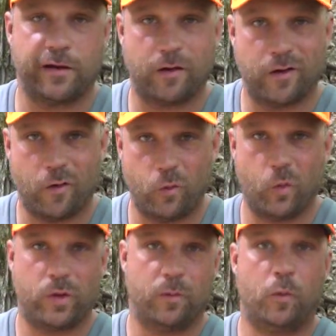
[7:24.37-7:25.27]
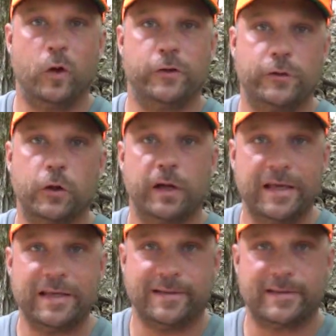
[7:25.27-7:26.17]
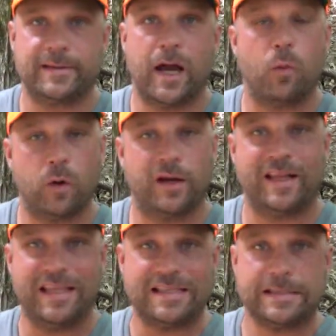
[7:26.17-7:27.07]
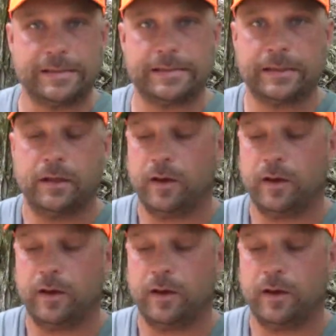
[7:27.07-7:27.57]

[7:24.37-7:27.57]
go where the moisture is, not where it isn't.